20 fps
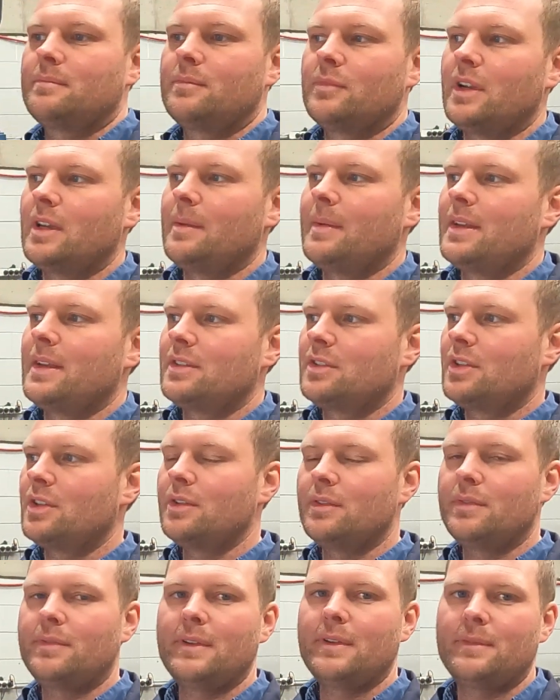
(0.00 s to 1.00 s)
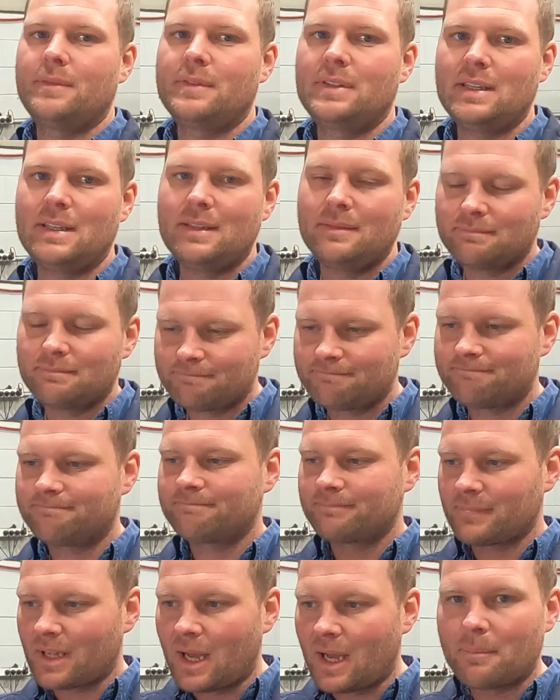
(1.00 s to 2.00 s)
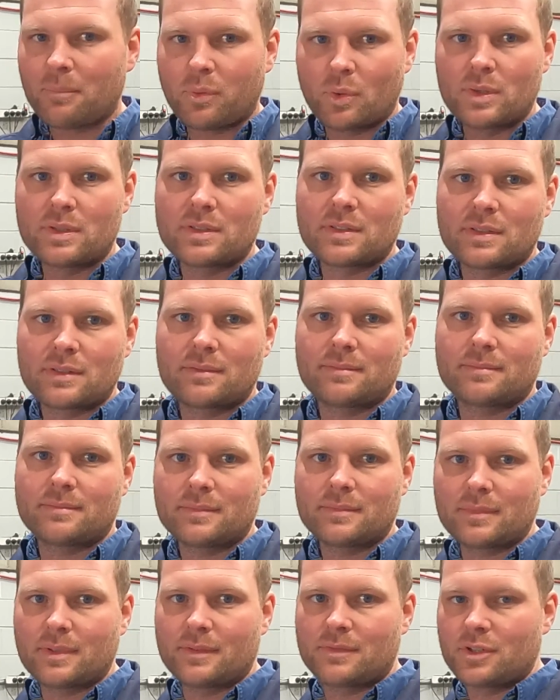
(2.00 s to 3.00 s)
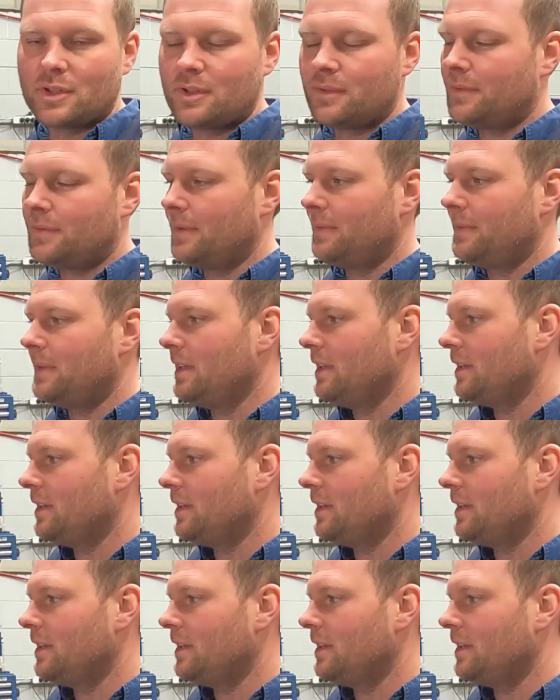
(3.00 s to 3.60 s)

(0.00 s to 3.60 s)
around about 250 upwards of 250.